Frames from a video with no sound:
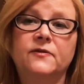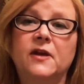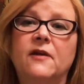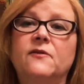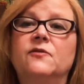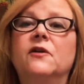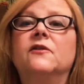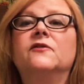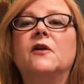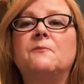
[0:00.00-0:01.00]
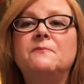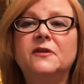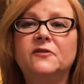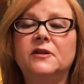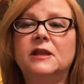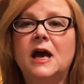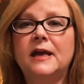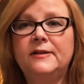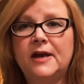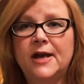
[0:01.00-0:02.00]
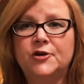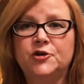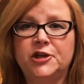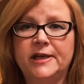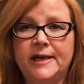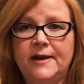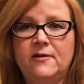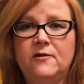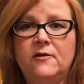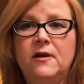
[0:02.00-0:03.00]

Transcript: There's a misaligned energy here.